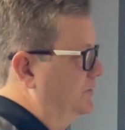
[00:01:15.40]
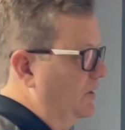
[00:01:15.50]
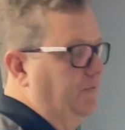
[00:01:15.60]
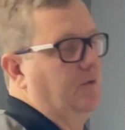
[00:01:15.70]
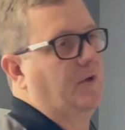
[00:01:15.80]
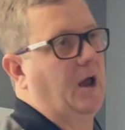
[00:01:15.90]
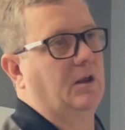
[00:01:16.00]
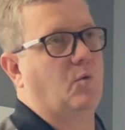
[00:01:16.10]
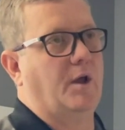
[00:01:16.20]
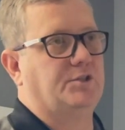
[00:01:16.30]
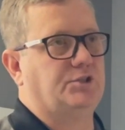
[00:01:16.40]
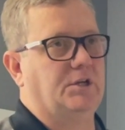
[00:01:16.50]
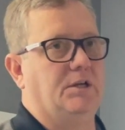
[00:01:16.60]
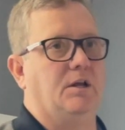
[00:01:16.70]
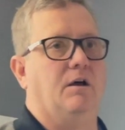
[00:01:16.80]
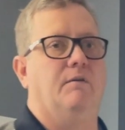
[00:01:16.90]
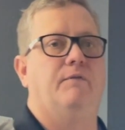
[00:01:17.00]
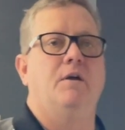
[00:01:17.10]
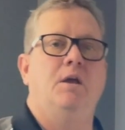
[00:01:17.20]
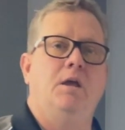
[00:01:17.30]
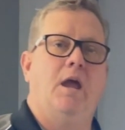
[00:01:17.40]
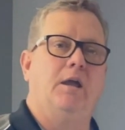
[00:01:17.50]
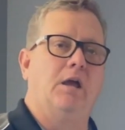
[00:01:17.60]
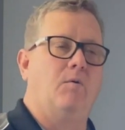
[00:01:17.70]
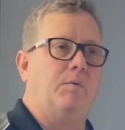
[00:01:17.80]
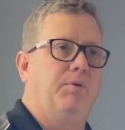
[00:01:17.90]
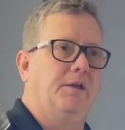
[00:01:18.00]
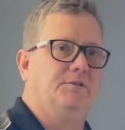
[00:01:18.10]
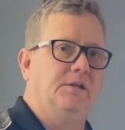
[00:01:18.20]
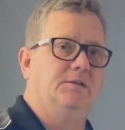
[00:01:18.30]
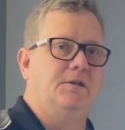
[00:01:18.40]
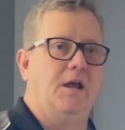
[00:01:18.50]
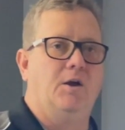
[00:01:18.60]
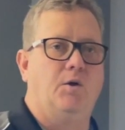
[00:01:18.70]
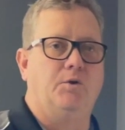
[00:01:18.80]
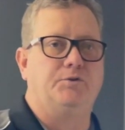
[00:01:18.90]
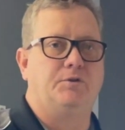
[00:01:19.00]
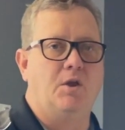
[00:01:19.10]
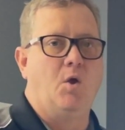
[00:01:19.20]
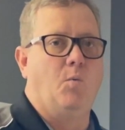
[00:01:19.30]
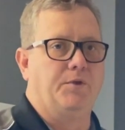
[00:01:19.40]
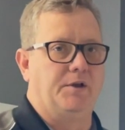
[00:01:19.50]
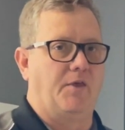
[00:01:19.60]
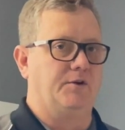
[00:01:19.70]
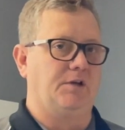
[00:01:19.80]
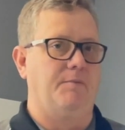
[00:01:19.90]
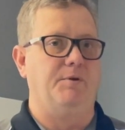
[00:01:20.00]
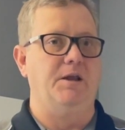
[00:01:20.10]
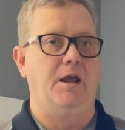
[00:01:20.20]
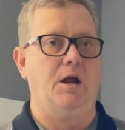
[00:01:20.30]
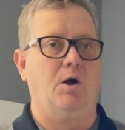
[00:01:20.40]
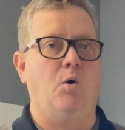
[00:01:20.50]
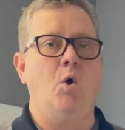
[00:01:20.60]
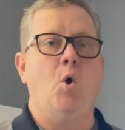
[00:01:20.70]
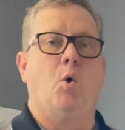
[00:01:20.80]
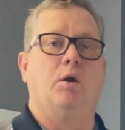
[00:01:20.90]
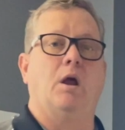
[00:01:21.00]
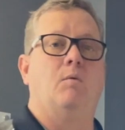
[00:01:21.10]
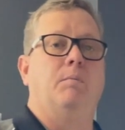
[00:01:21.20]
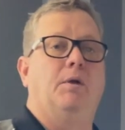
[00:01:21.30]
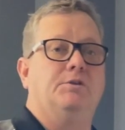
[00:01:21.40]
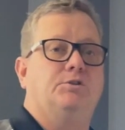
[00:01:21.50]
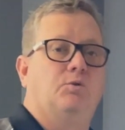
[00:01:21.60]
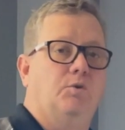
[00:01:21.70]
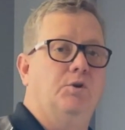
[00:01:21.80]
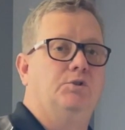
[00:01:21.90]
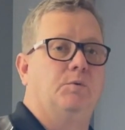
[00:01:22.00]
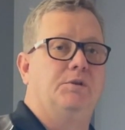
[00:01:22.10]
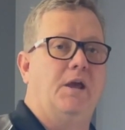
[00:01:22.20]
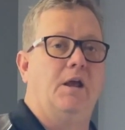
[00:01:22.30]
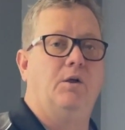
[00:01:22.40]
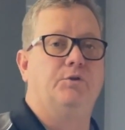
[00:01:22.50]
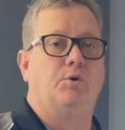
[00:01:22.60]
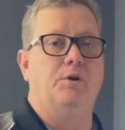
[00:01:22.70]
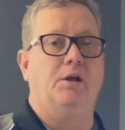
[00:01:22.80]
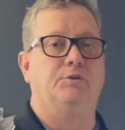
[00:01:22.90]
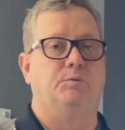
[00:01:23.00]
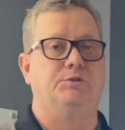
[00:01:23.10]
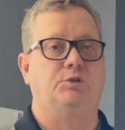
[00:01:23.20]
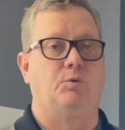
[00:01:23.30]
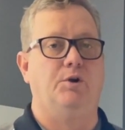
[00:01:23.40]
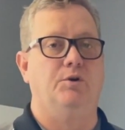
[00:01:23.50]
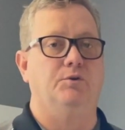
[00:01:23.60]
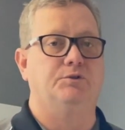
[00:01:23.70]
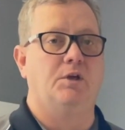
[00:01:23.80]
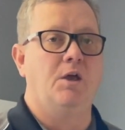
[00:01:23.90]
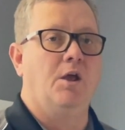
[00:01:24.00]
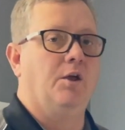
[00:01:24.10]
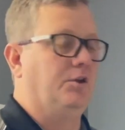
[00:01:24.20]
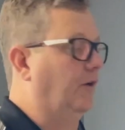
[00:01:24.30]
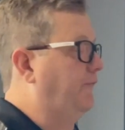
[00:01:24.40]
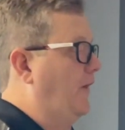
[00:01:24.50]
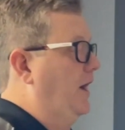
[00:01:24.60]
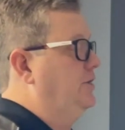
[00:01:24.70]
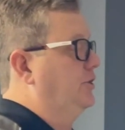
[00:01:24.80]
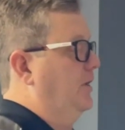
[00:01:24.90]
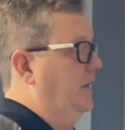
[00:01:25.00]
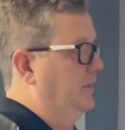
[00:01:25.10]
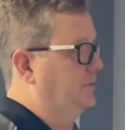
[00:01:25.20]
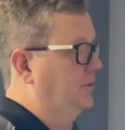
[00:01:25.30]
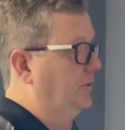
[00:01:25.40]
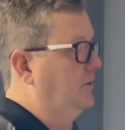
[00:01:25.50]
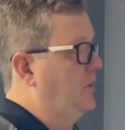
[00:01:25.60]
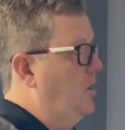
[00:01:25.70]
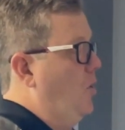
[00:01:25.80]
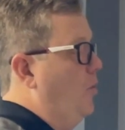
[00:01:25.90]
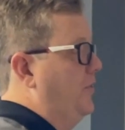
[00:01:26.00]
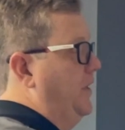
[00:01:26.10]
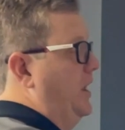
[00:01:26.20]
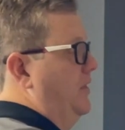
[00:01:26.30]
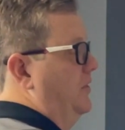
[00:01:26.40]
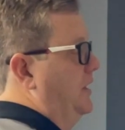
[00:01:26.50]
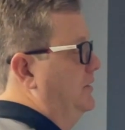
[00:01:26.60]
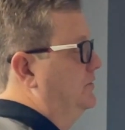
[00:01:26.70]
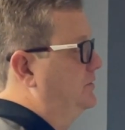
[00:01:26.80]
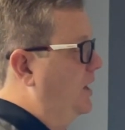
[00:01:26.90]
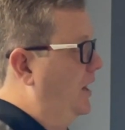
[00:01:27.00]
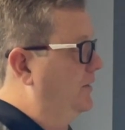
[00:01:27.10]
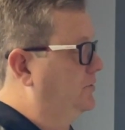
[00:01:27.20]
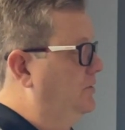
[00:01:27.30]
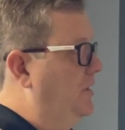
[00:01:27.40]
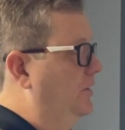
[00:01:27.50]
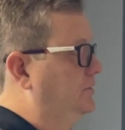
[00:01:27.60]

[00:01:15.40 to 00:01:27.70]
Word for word: so if you've got a question of, hey, can I replace these nails with another type of nail? Or can I replace screws with nails or nails with screws? You'll find your answer within these two notes